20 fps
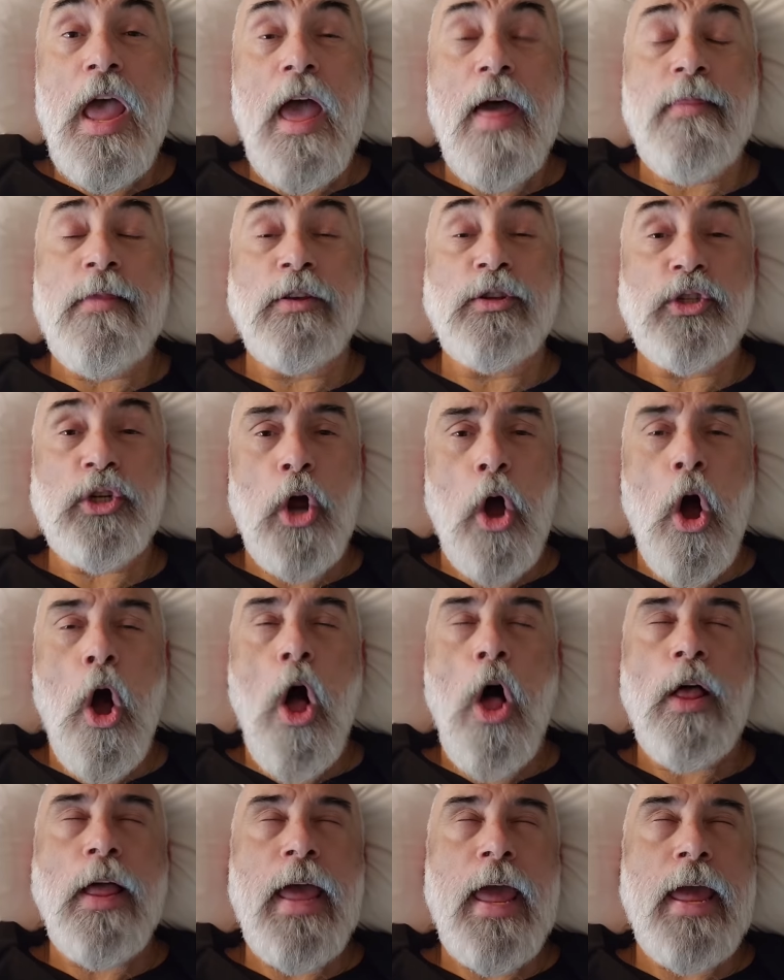And this
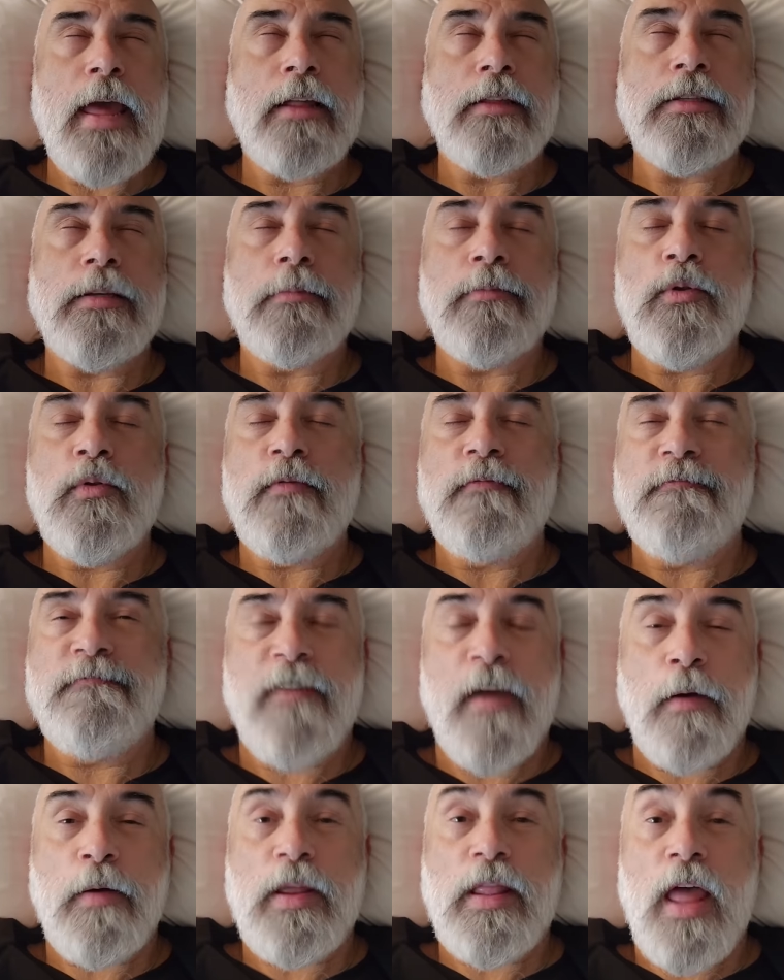tall, handsome,
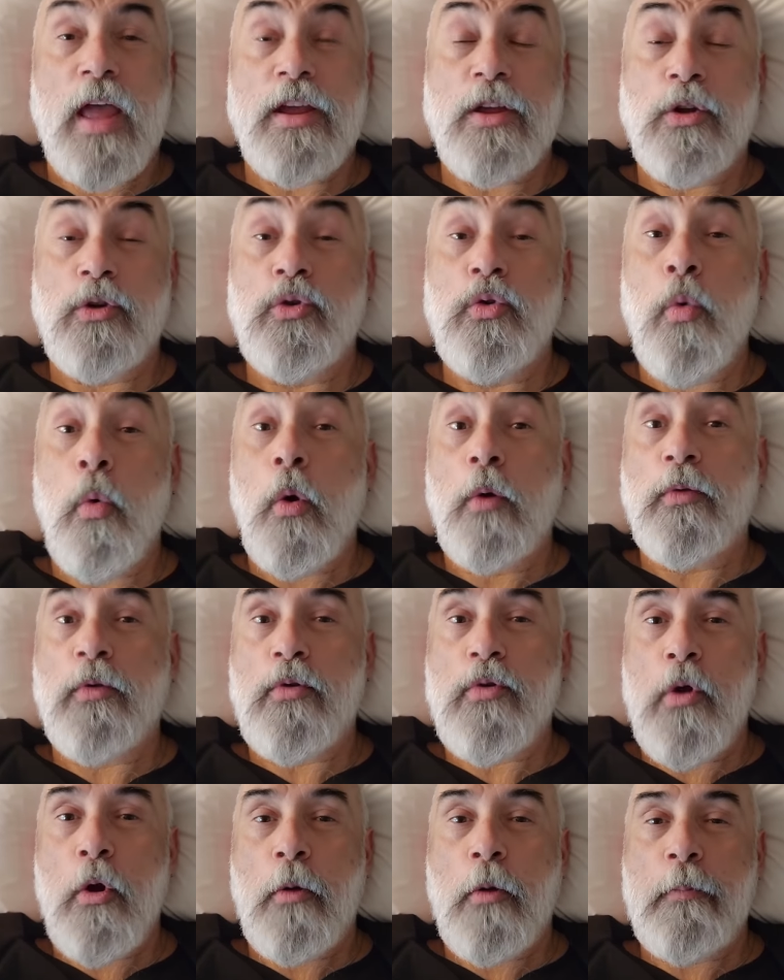very like
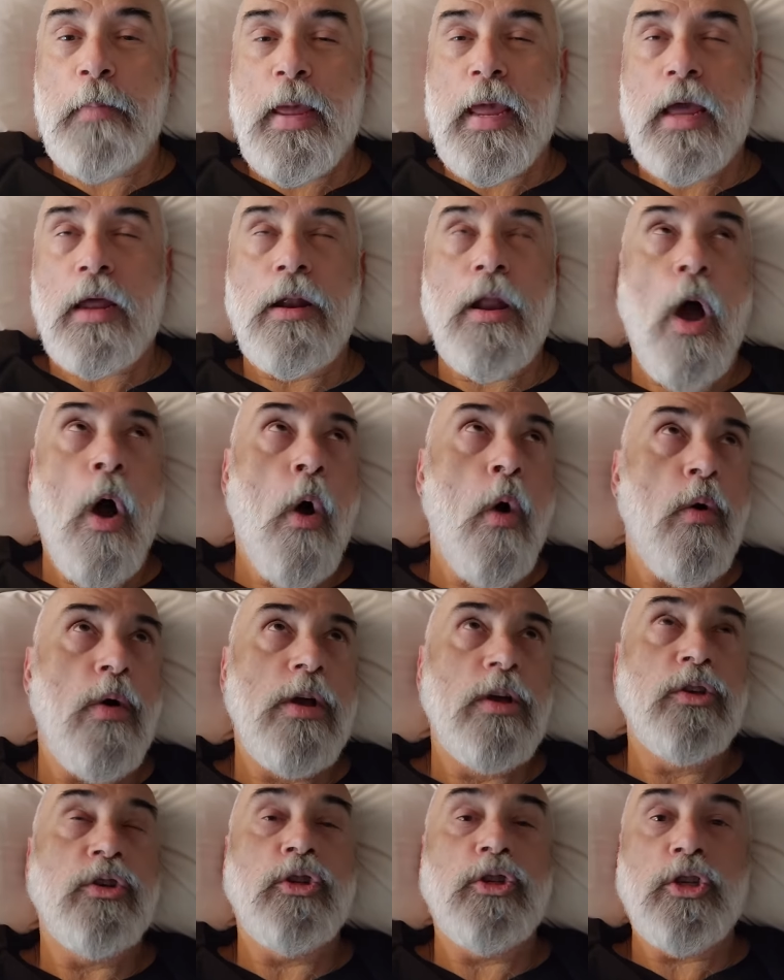Northern European, oh,
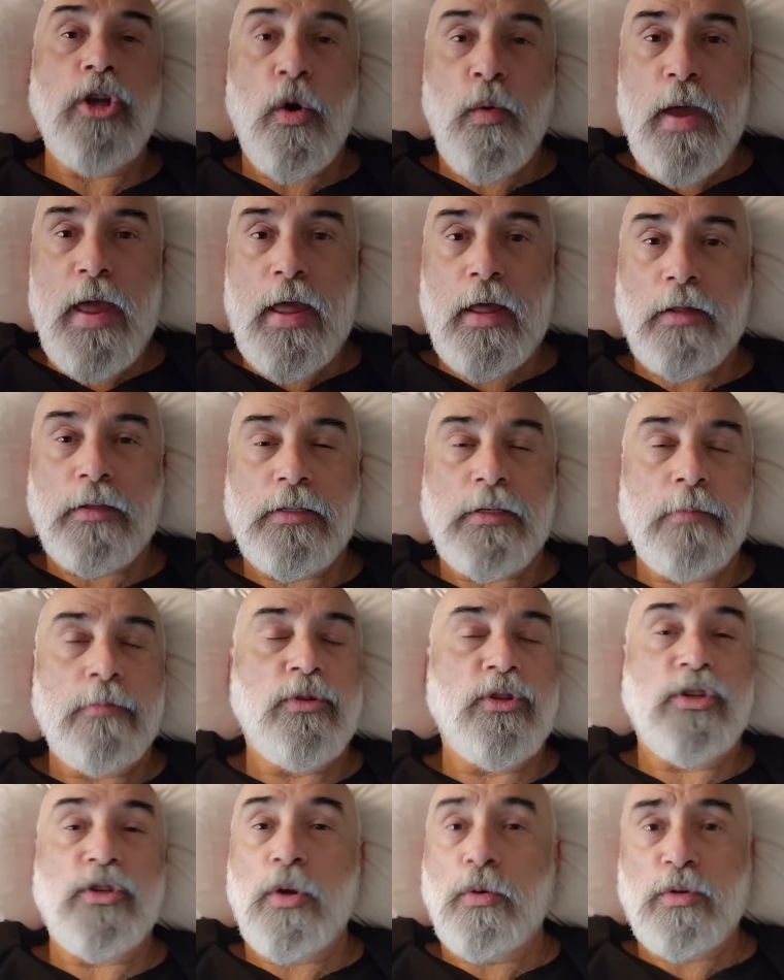so
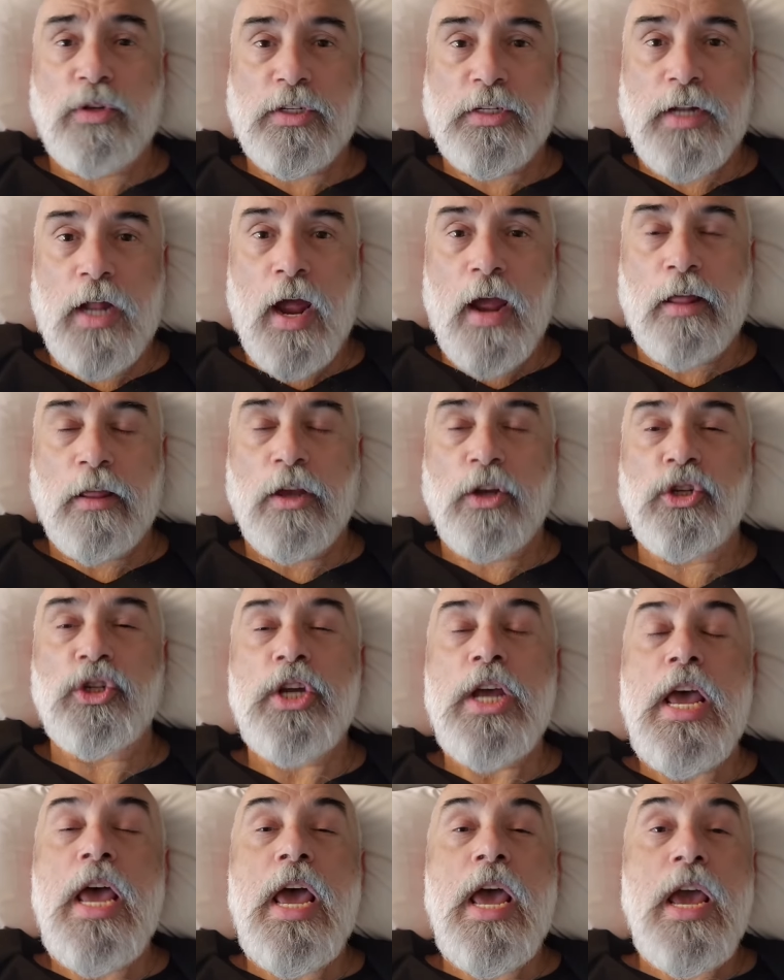handsome, so
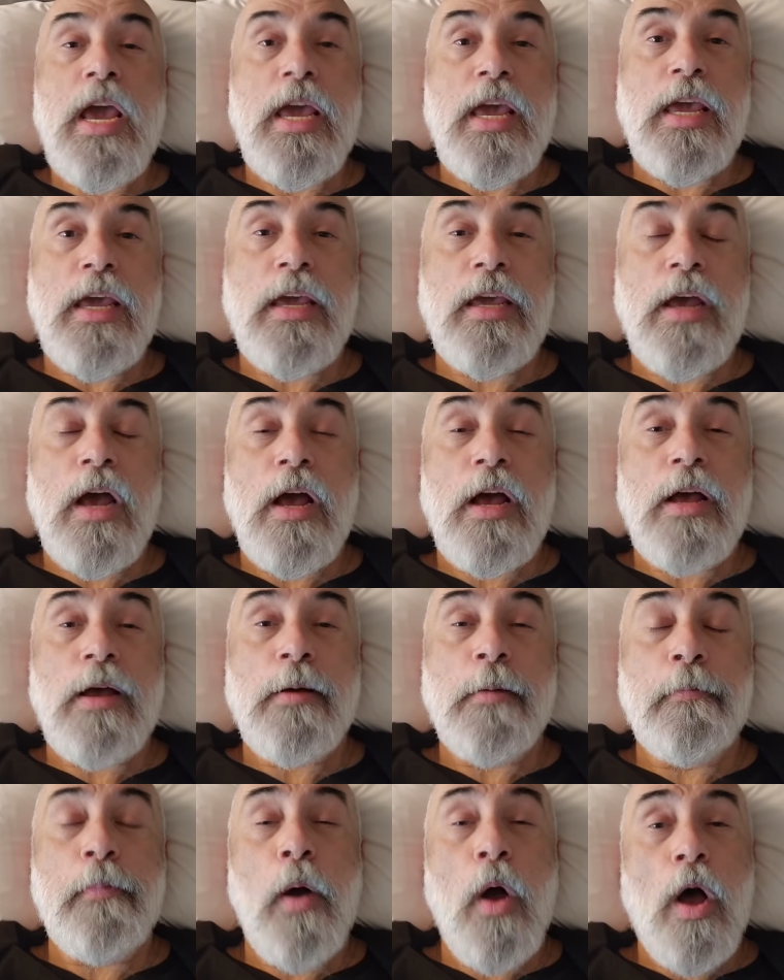stylish, he
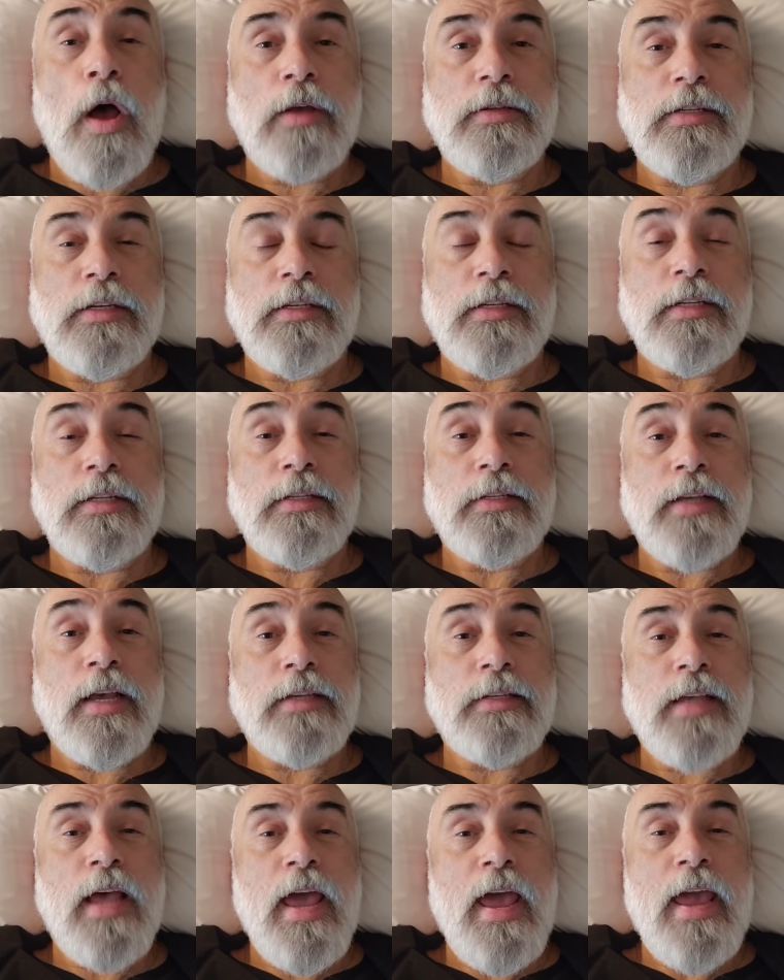pauses and
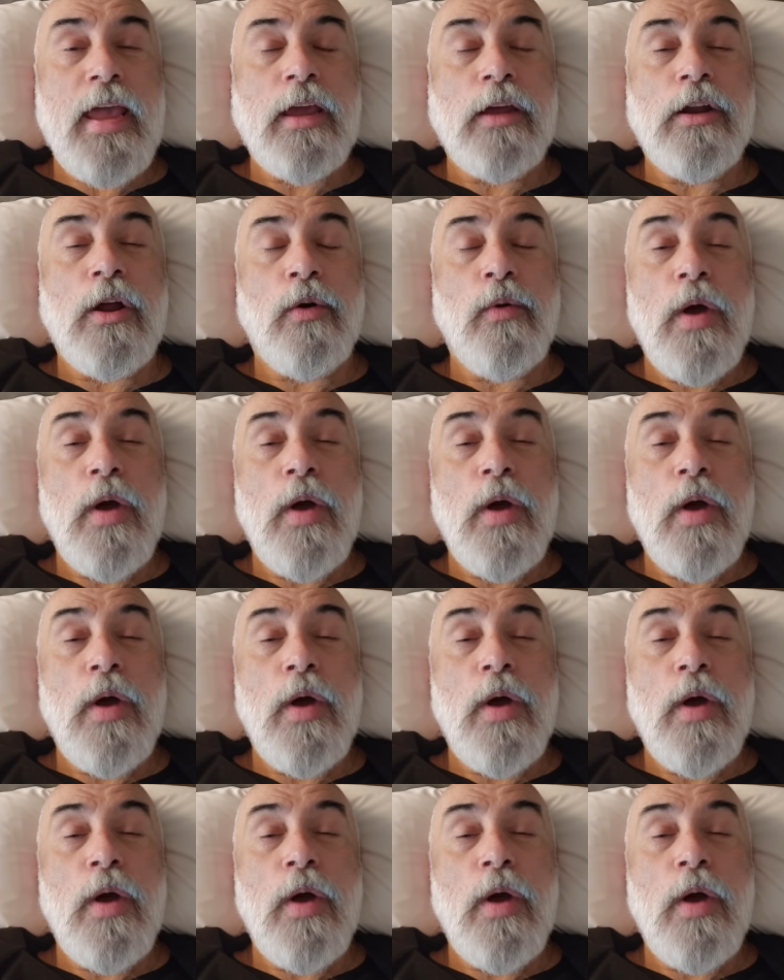says, "Hey,